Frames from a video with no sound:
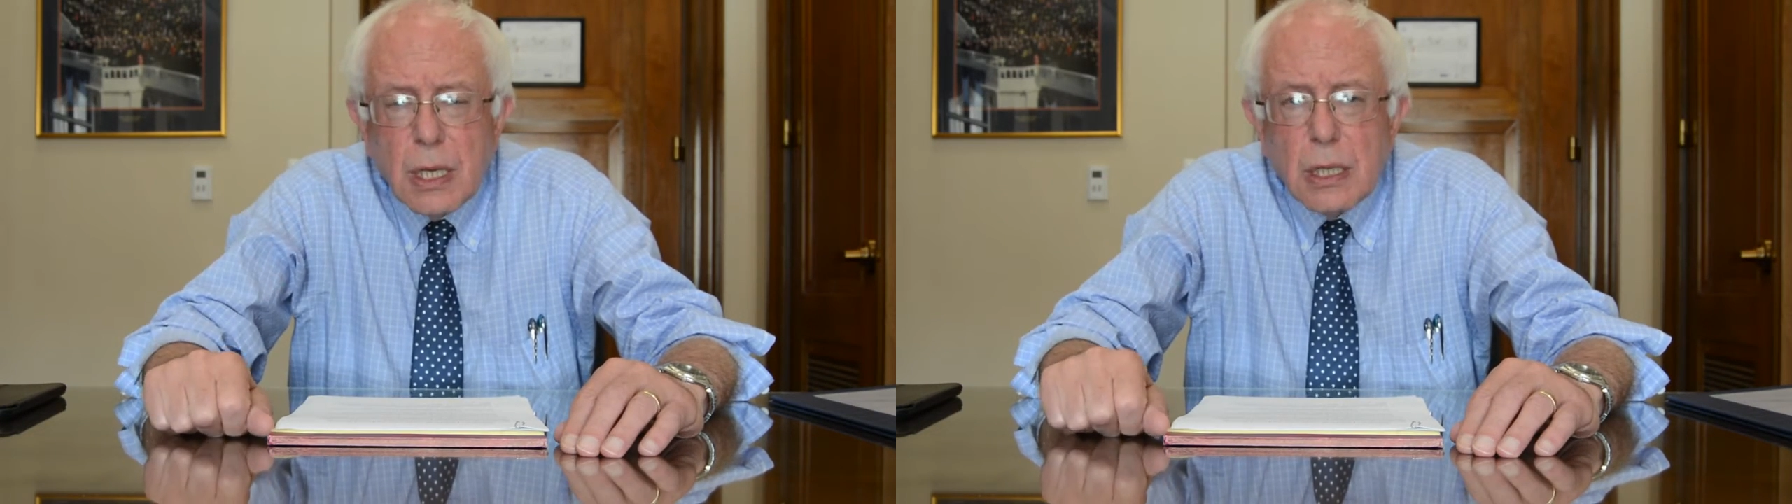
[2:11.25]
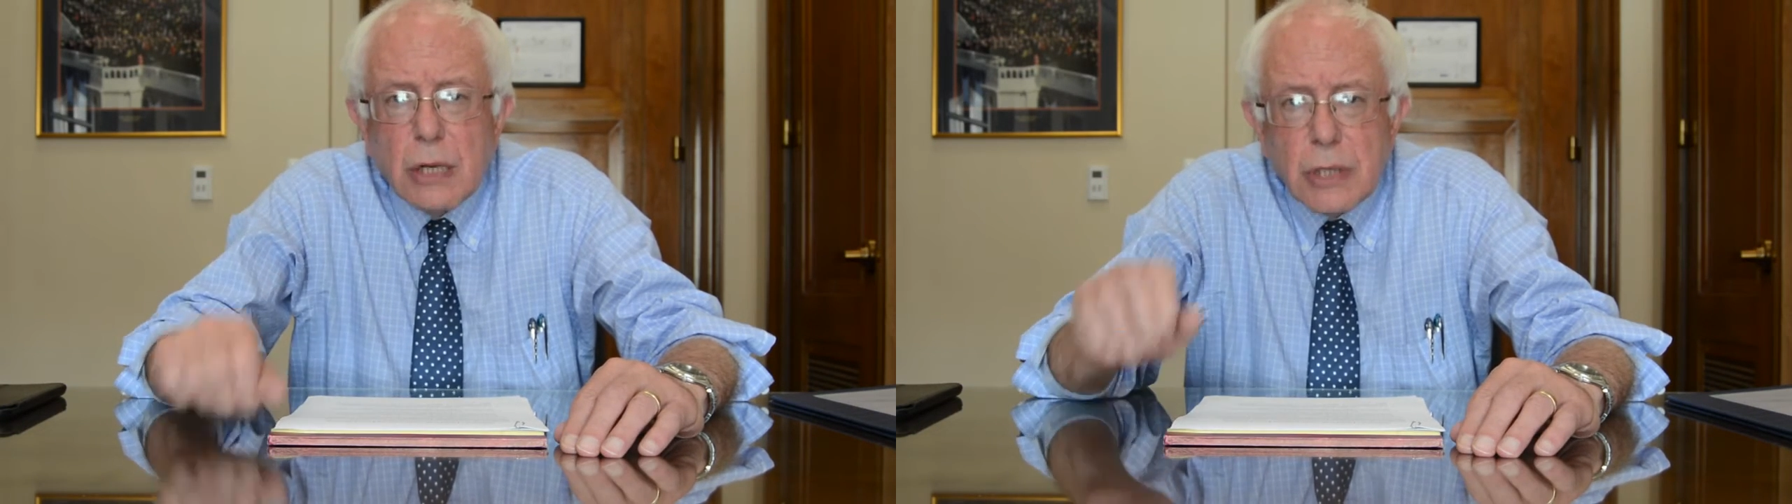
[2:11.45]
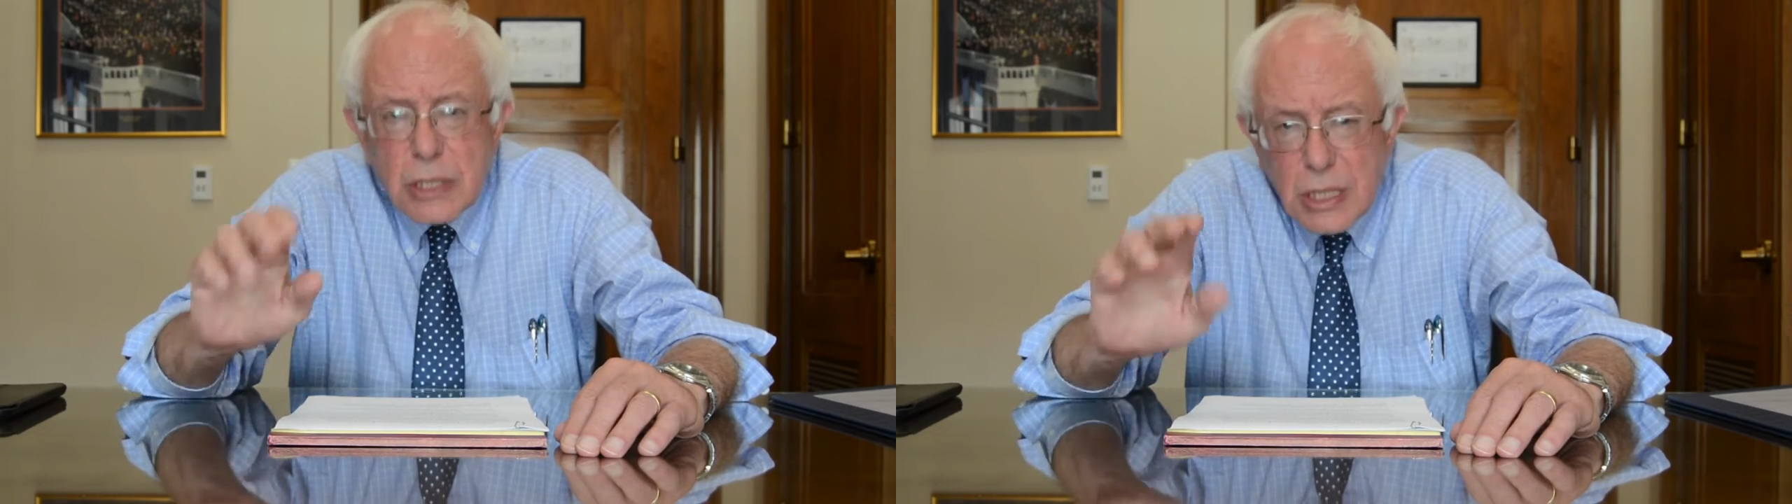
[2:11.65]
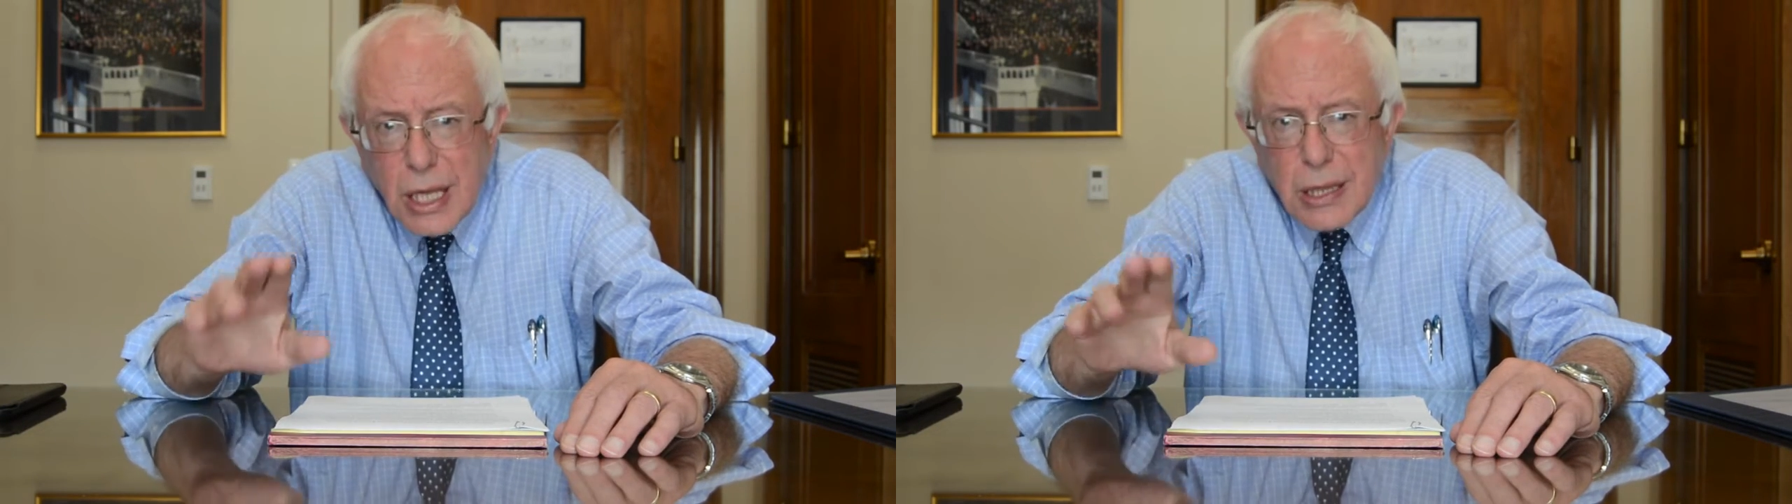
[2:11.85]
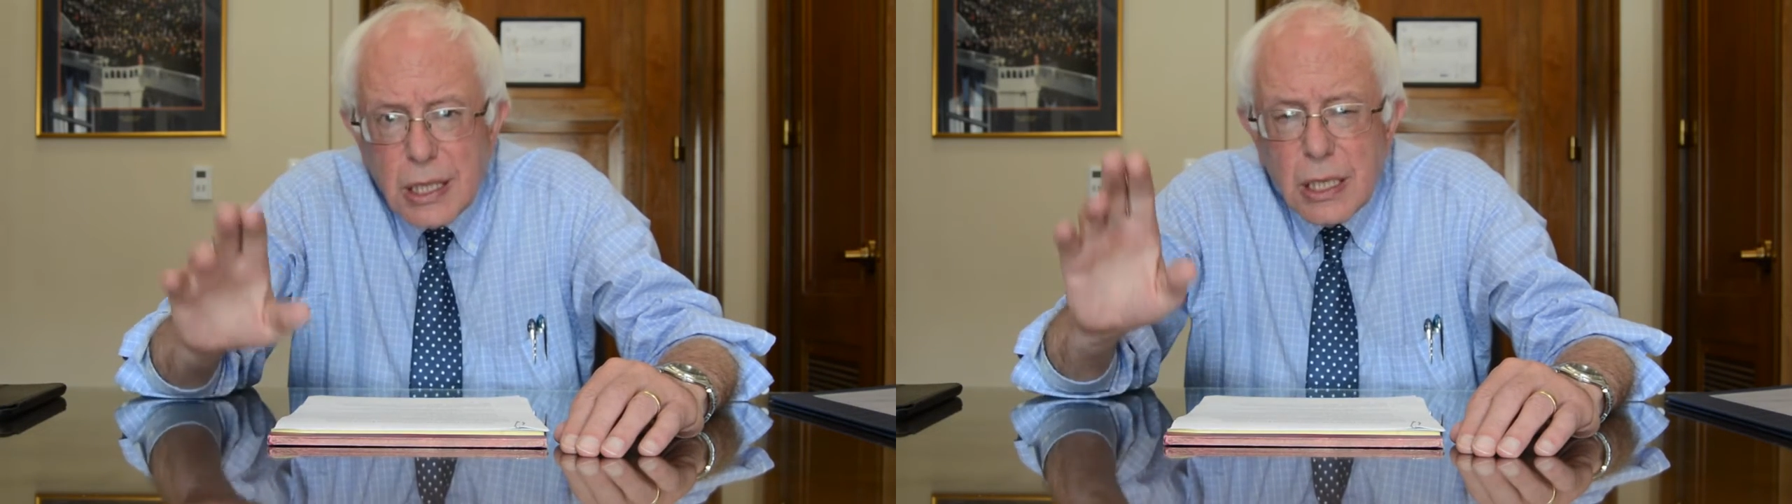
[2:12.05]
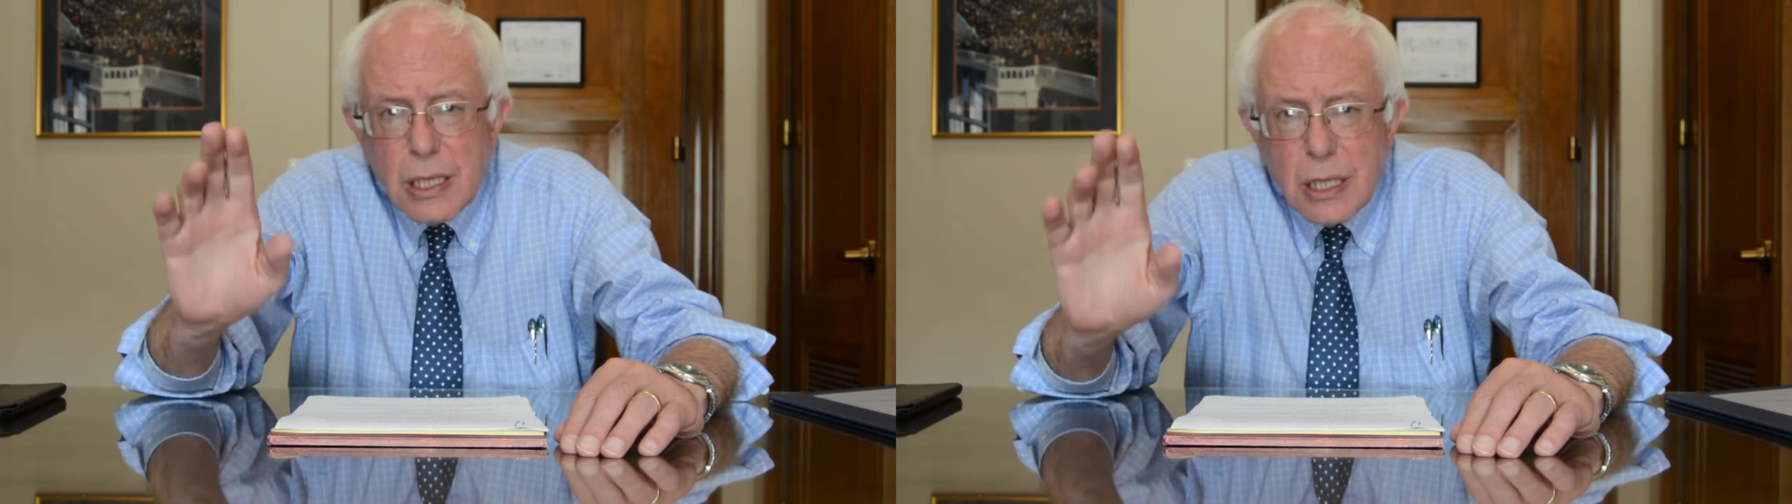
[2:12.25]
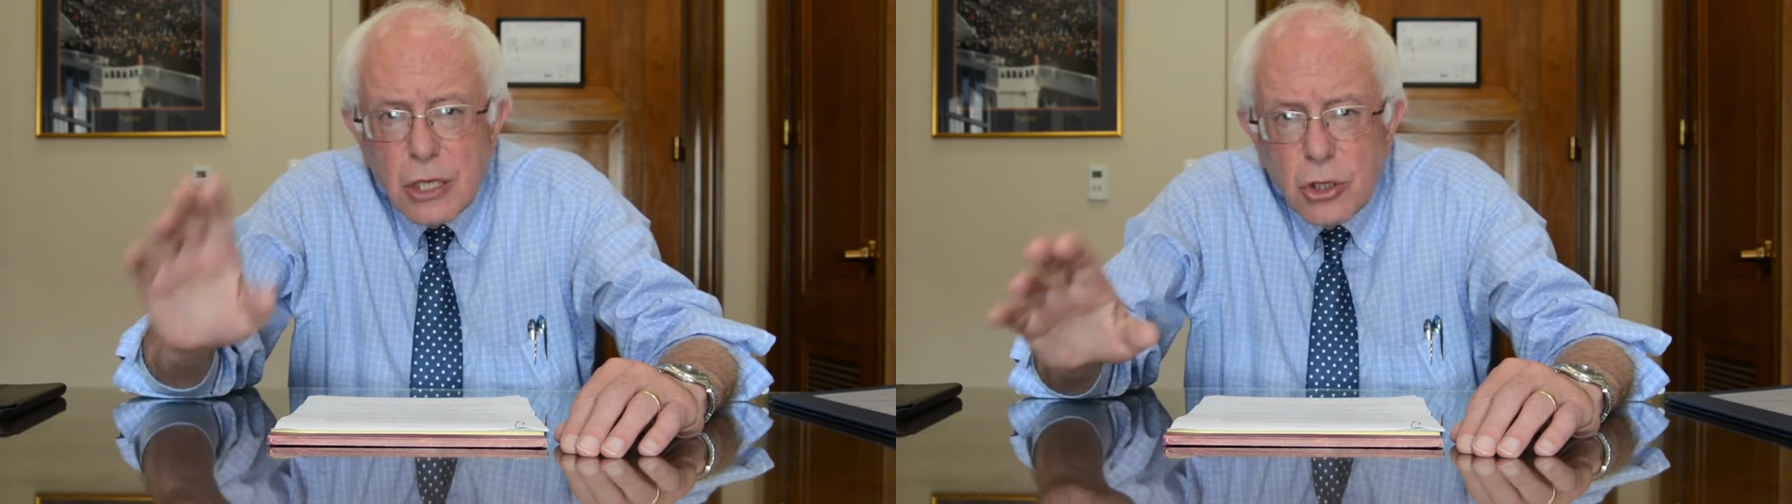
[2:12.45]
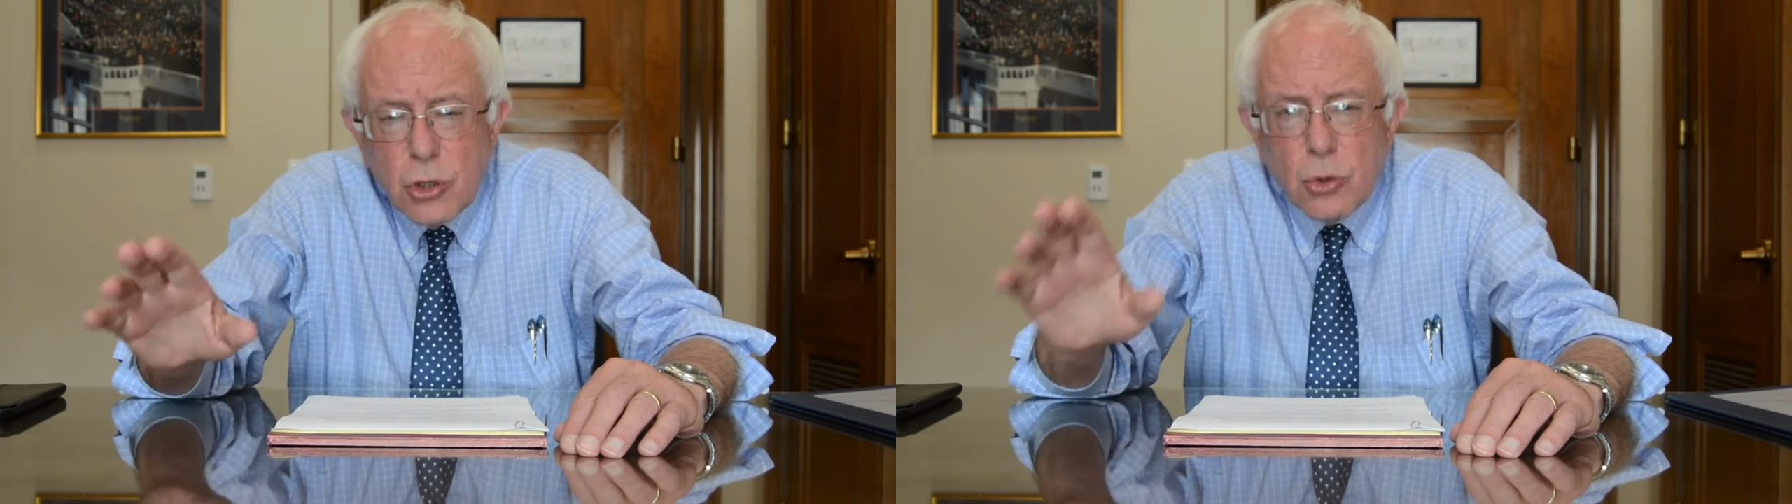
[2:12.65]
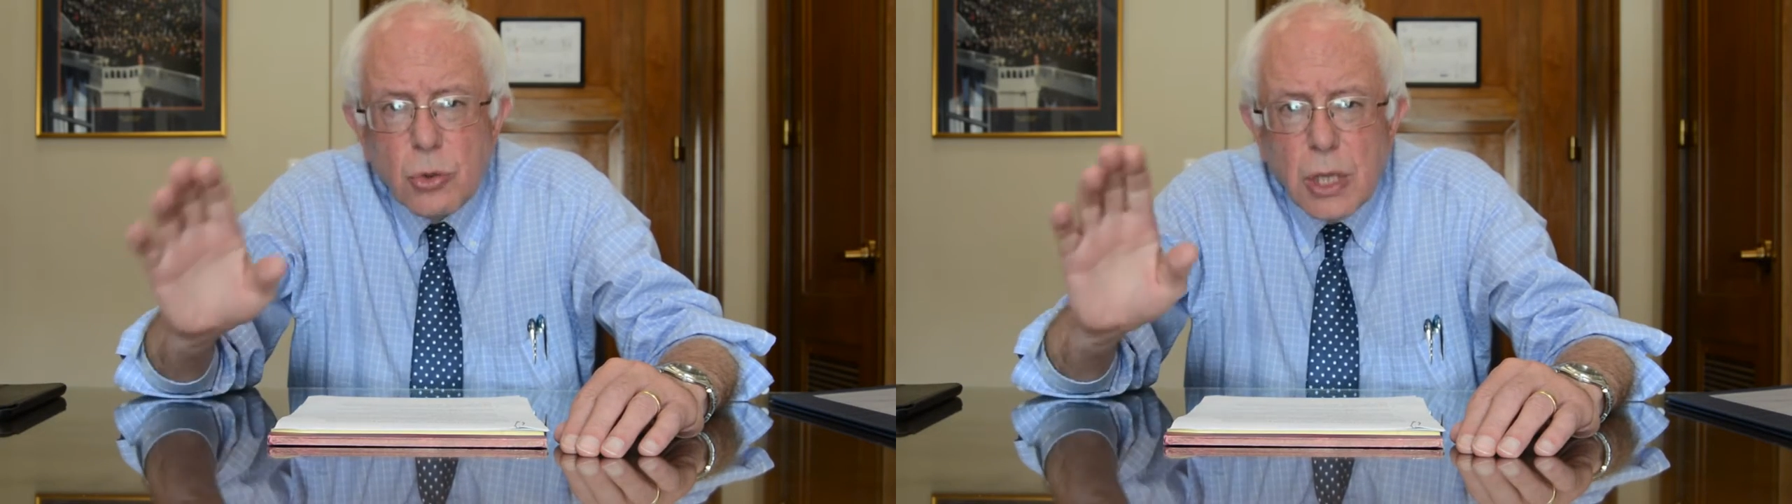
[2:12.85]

there is nothing that you